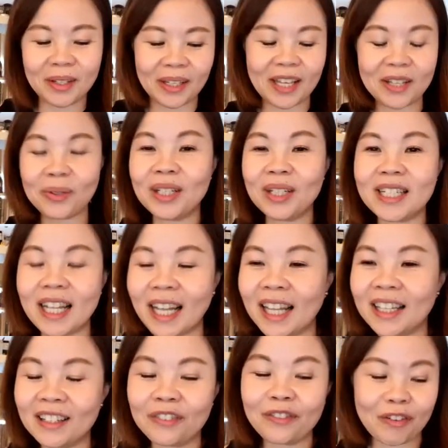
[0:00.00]
Okay, so this is
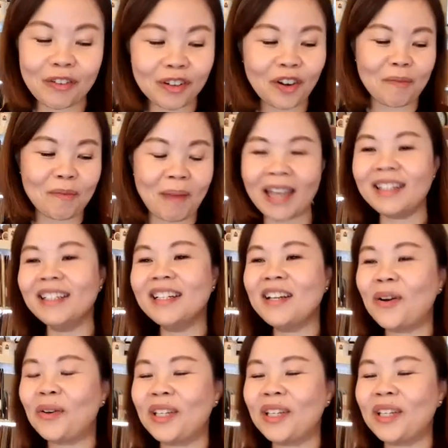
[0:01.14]
another favorite of mine.